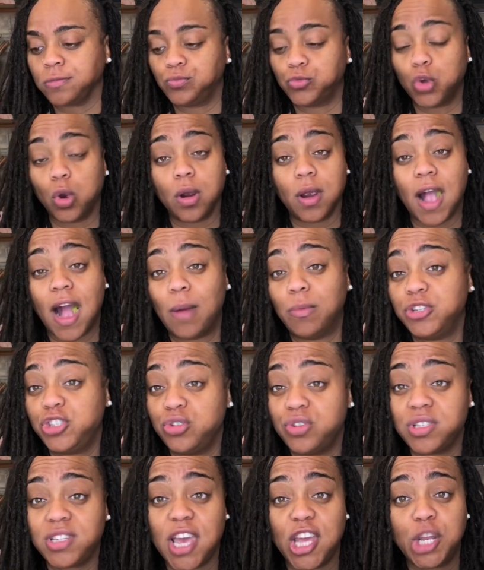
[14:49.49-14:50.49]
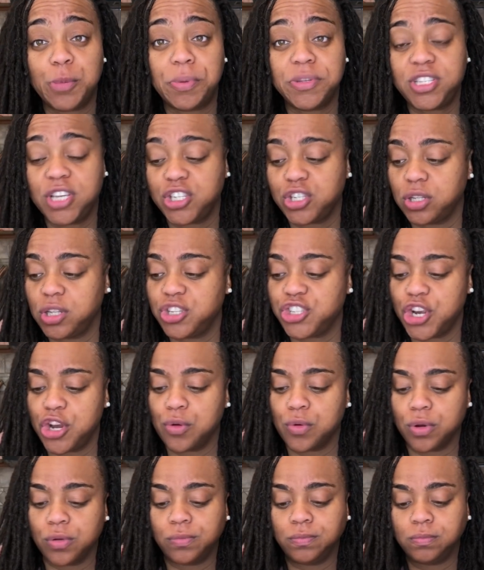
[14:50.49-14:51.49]
Or how would you just handle potential in
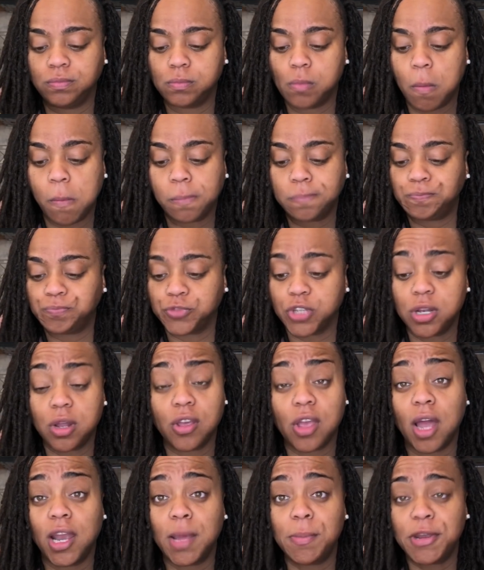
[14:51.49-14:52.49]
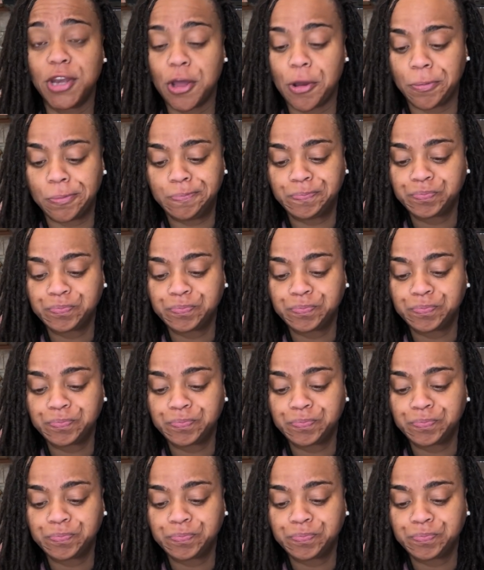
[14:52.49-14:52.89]
general? Y'all let me know.